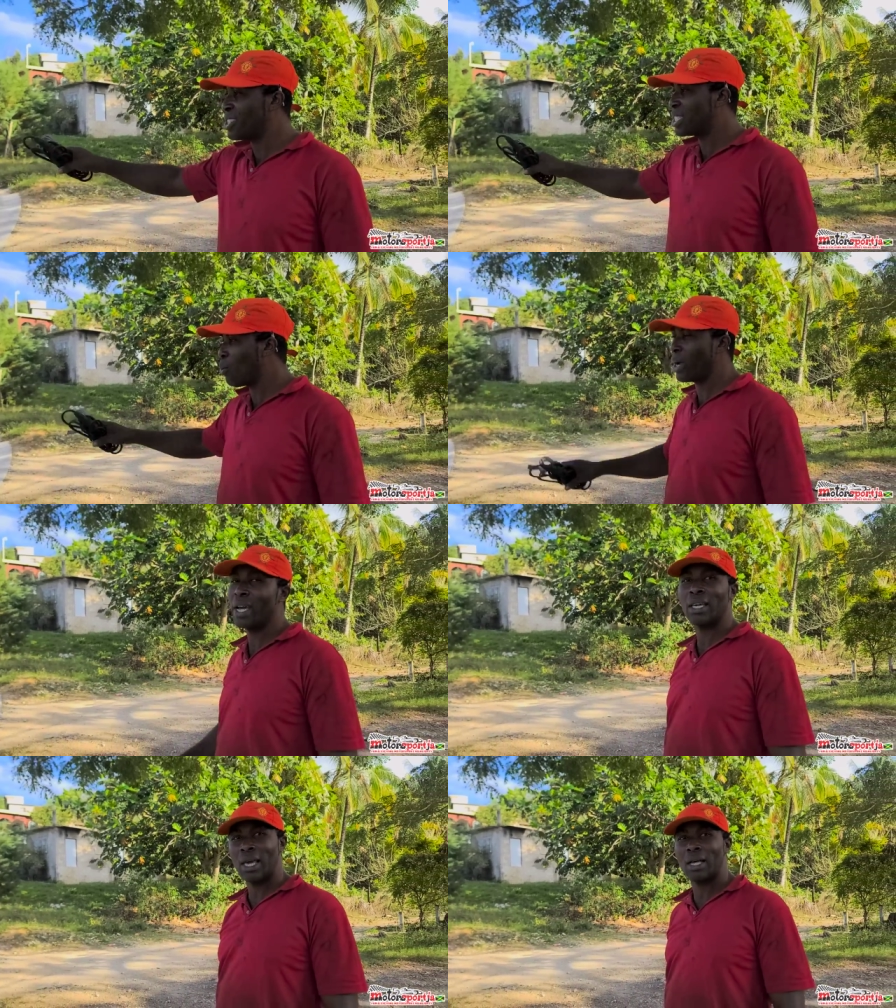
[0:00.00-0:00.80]
to see what they
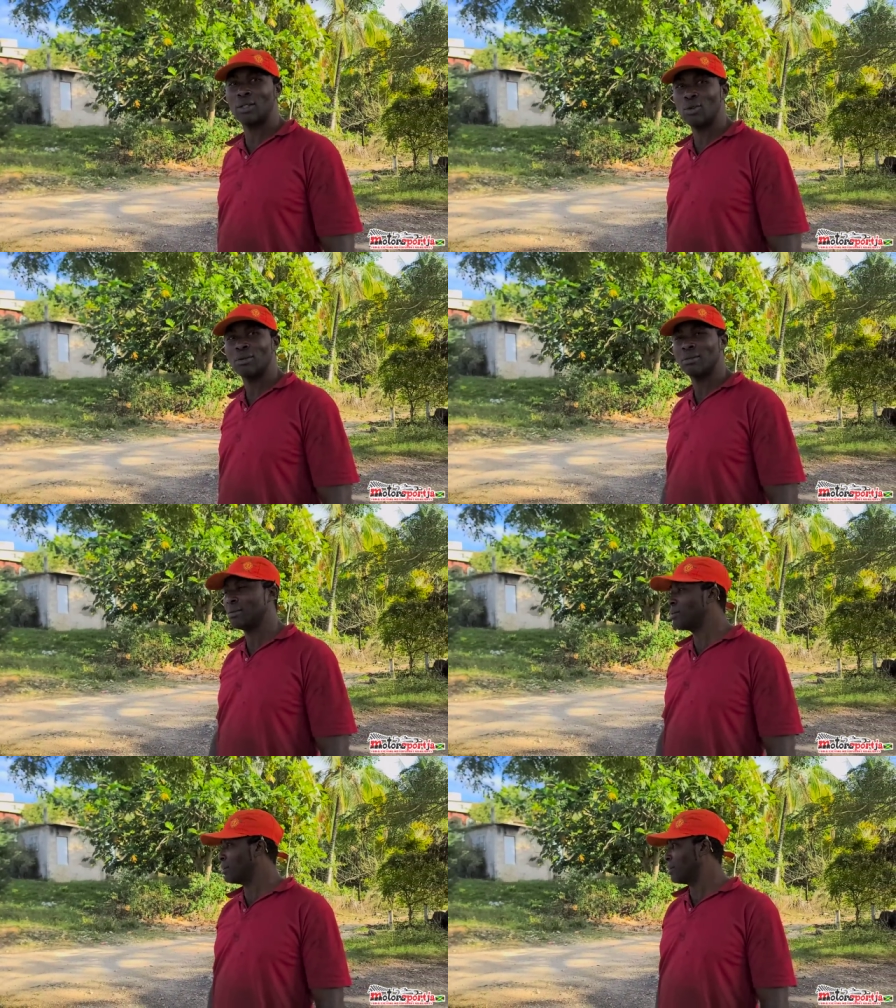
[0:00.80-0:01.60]
can do.
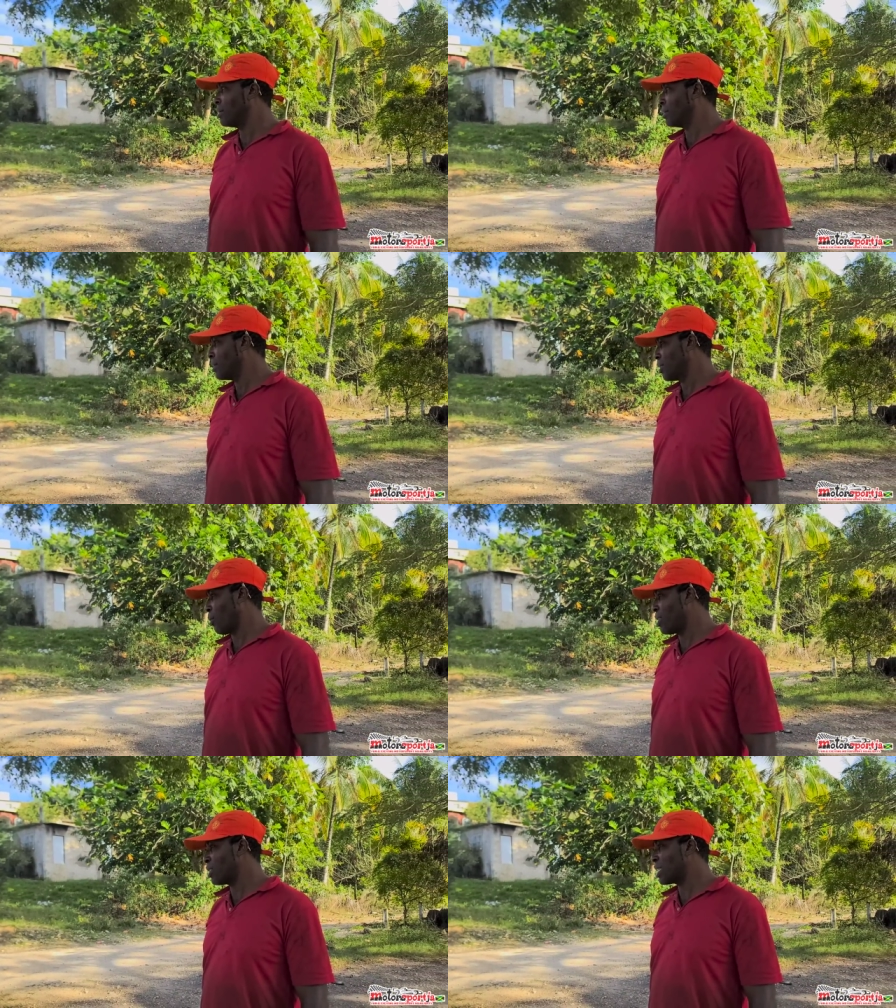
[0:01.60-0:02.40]
Right. And
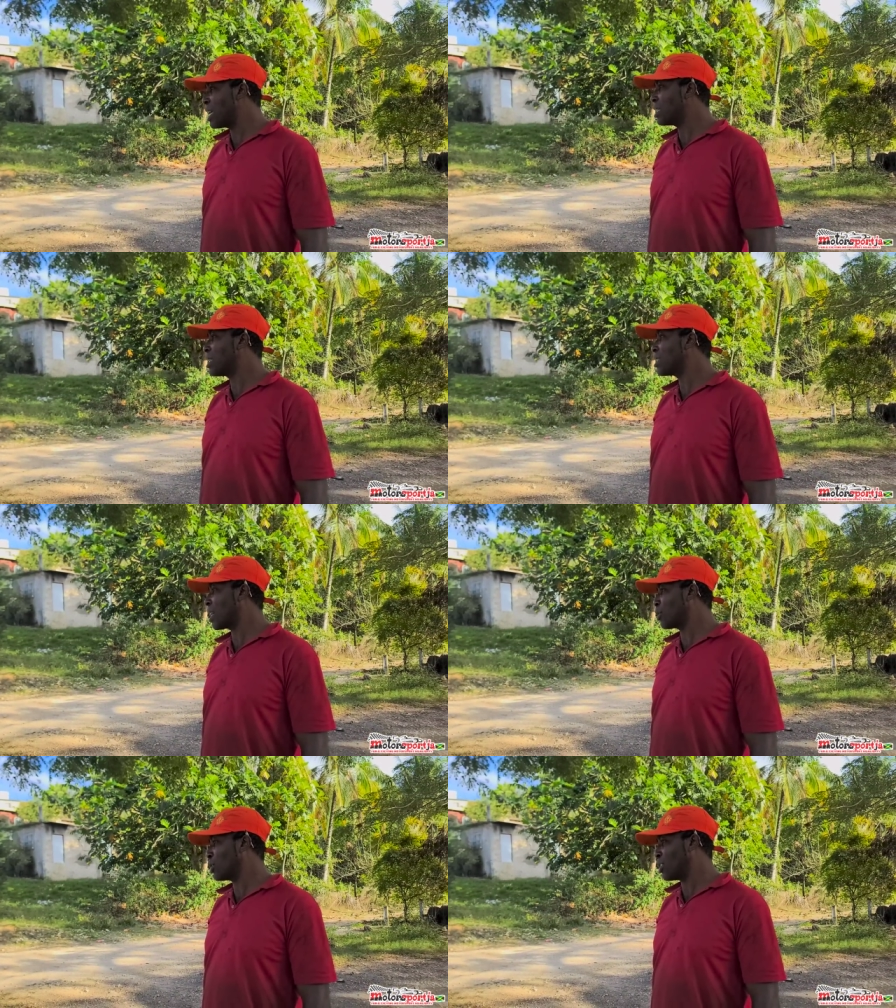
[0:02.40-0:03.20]
when you see them things
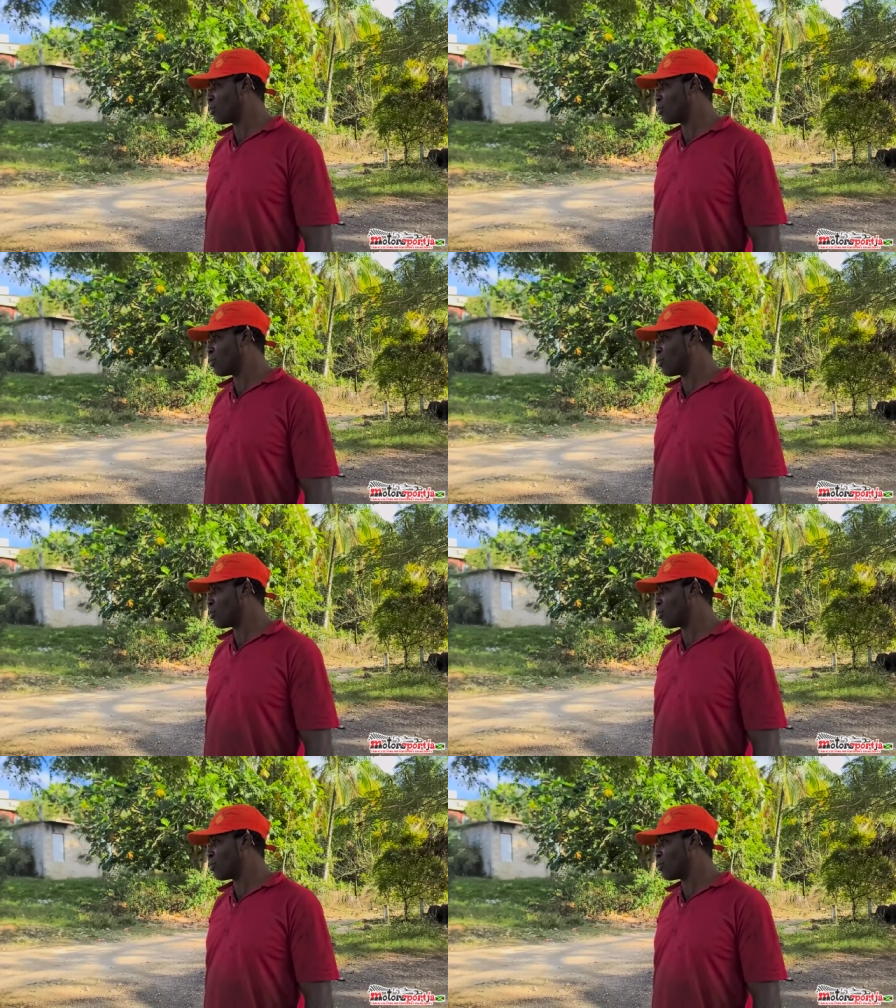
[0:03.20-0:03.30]
that touch